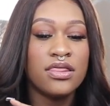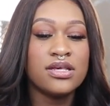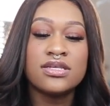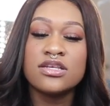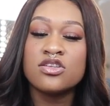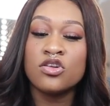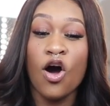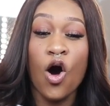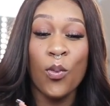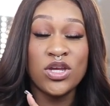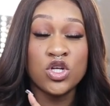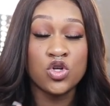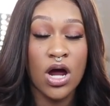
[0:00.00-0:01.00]
This doesn't
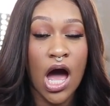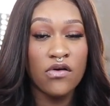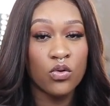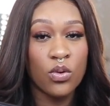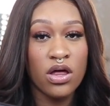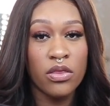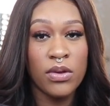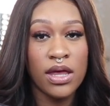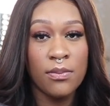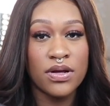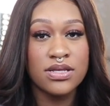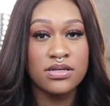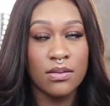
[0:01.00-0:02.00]
always travel with
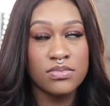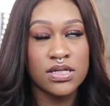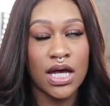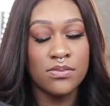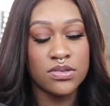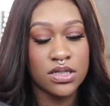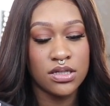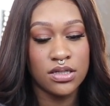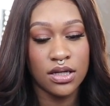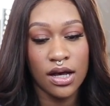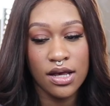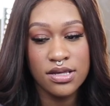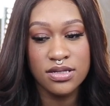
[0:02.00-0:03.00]
me, but sometimes it
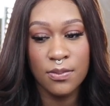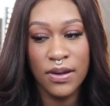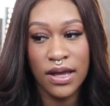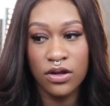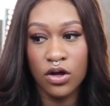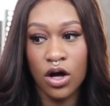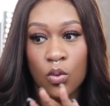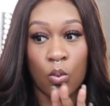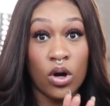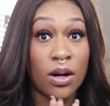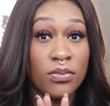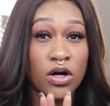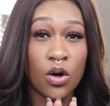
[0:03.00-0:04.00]
does depending on
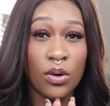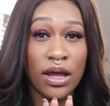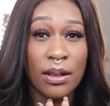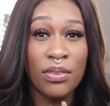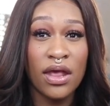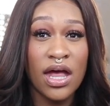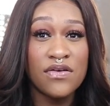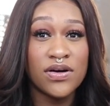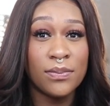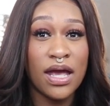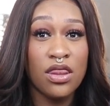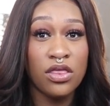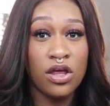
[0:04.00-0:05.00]
where I'm going. If
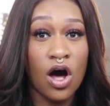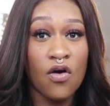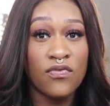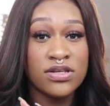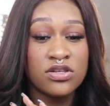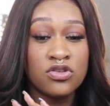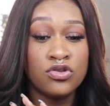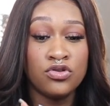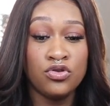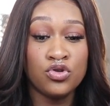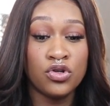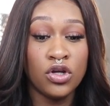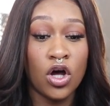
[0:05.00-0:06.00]
I'm in the office, this
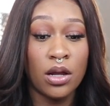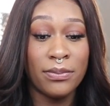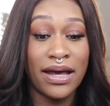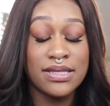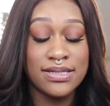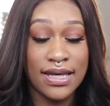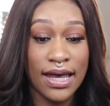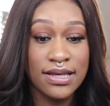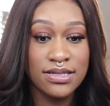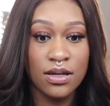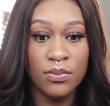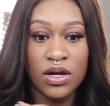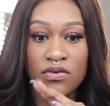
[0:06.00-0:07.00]
is usually on my
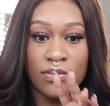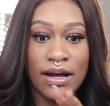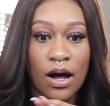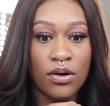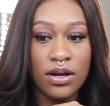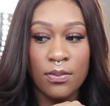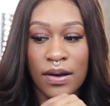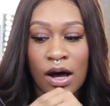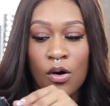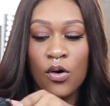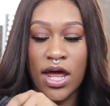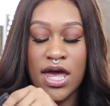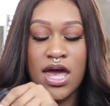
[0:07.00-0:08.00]
desk, but if I'm out and
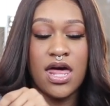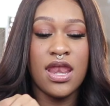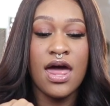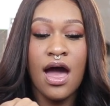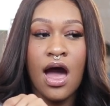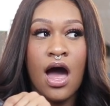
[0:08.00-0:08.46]
about and